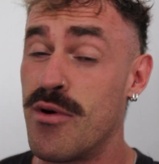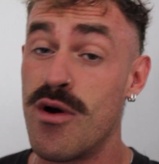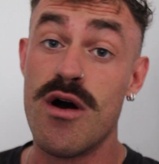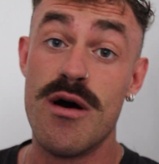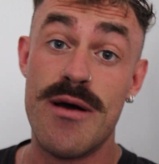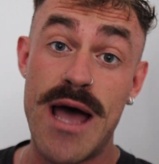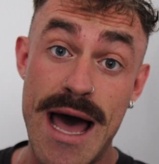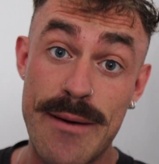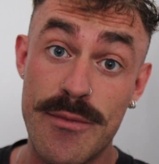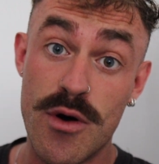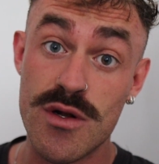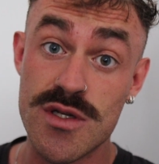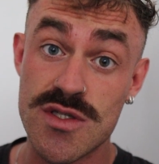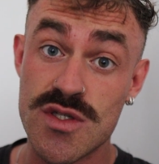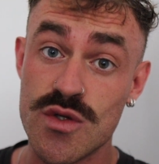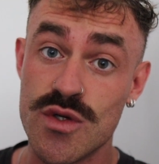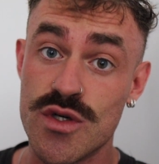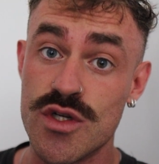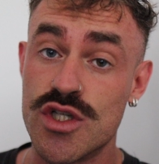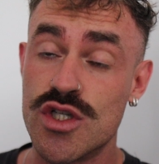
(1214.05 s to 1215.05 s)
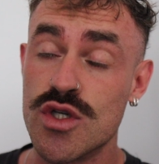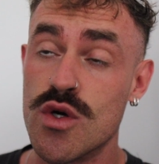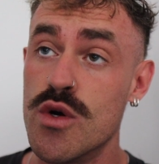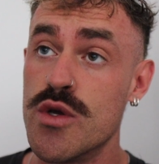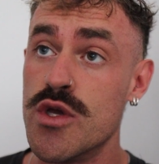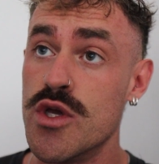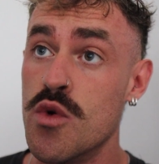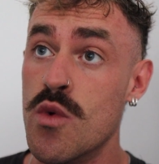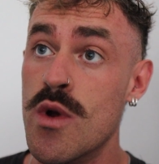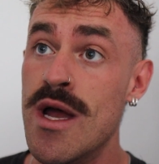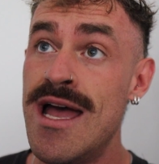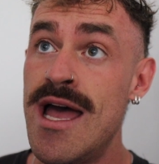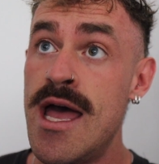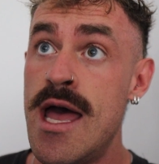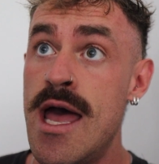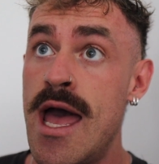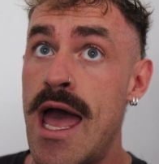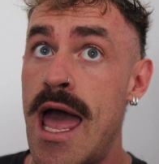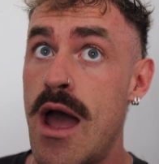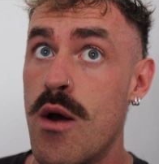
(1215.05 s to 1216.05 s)
But I am also going to show you
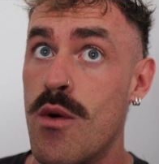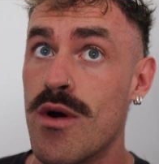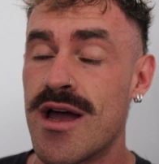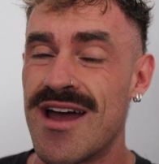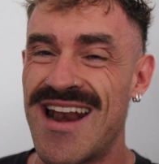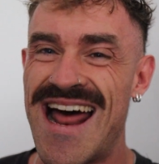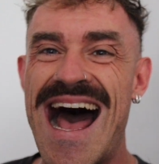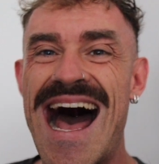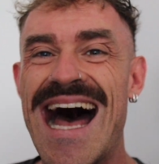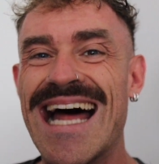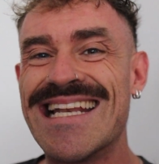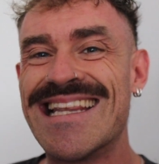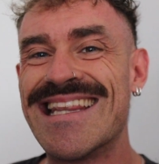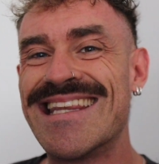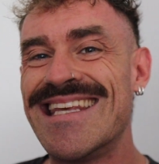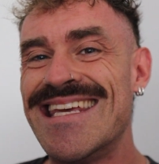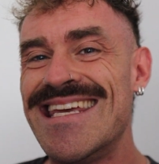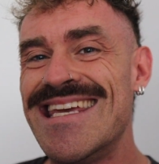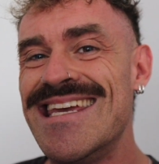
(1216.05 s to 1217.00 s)
how I kind of handled the